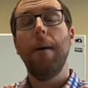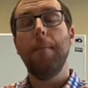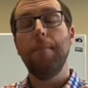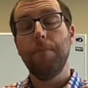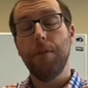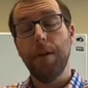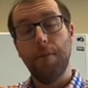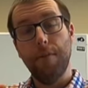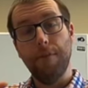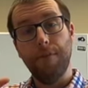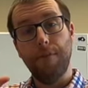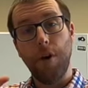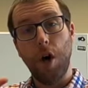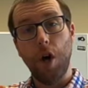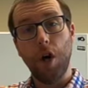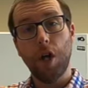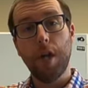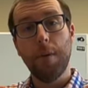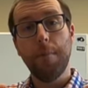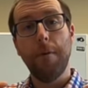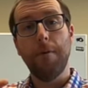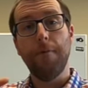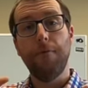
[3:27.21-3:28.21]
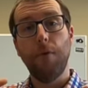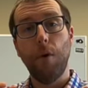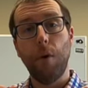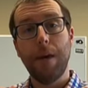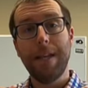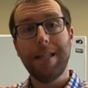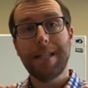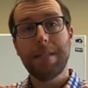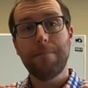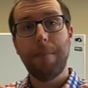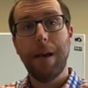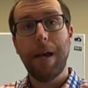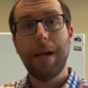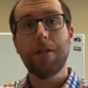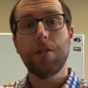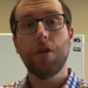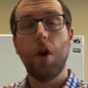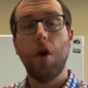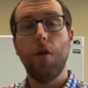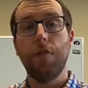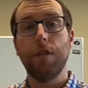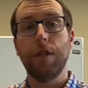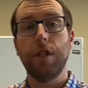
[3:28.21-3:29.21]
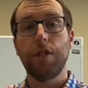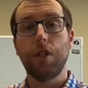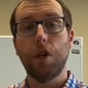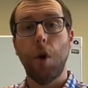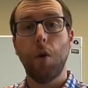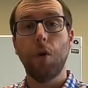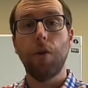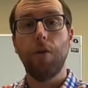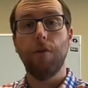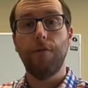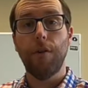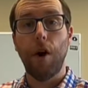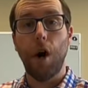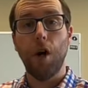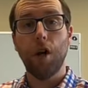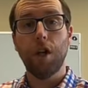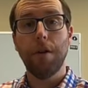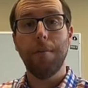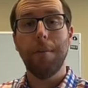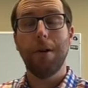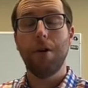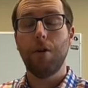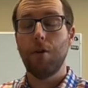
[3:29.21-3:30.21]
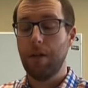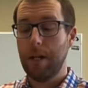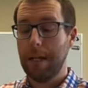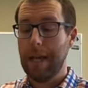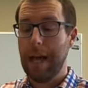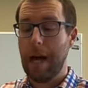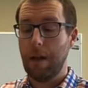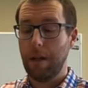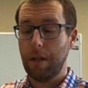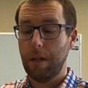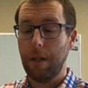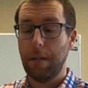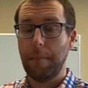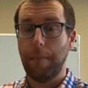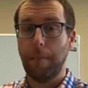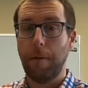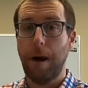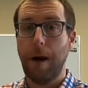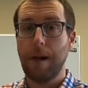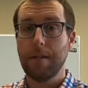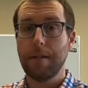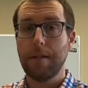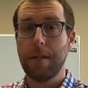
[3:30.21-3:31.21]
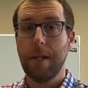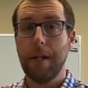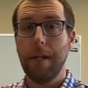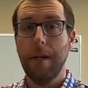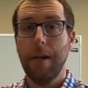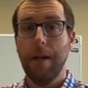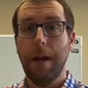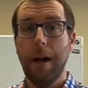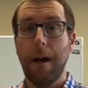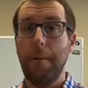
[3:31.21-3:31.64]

the volume of void space over the total volume in order to calculate porosity.